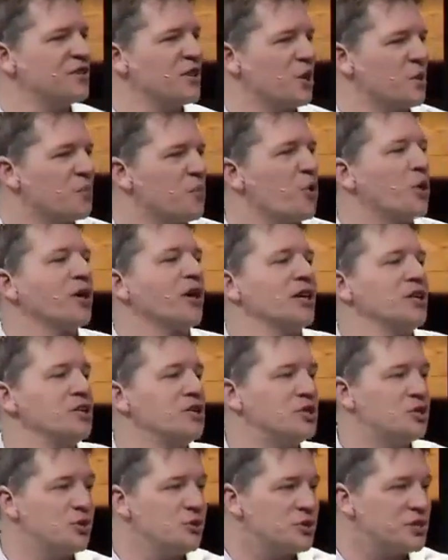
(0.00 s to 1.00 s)
that are more
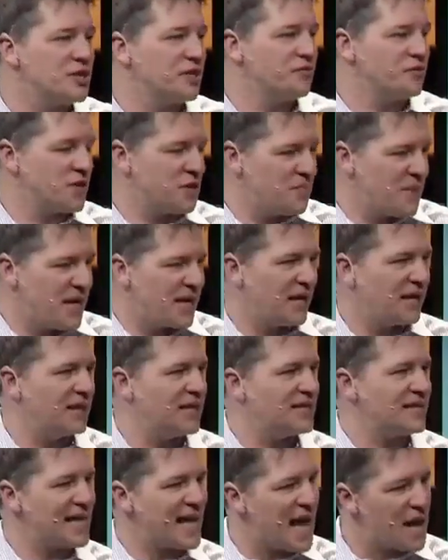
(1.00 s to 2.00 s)
conducive to making
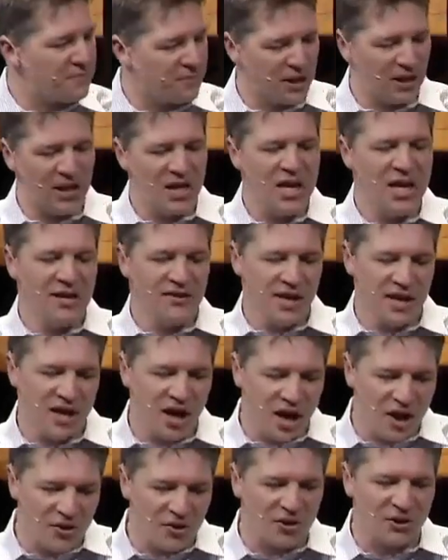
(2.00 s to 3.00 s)
this happen than
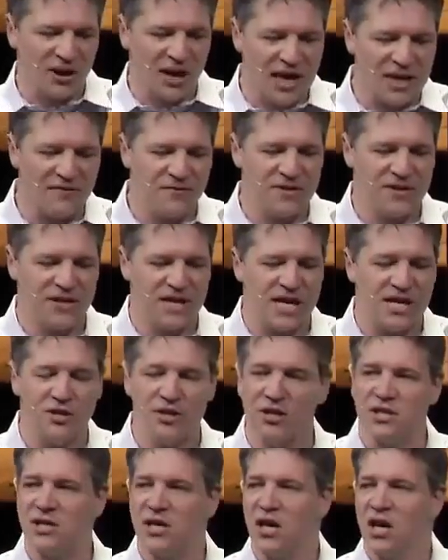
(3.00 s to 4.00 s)
other life
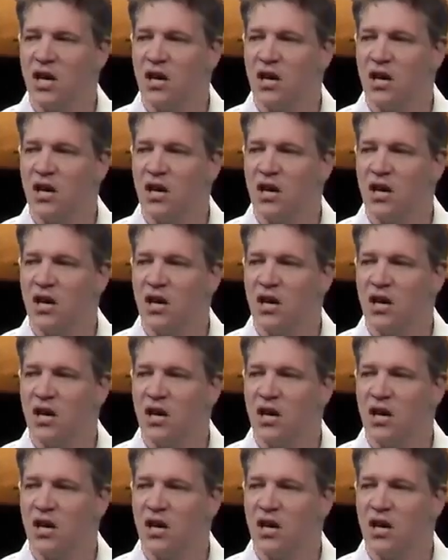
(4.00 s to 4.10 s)
stages,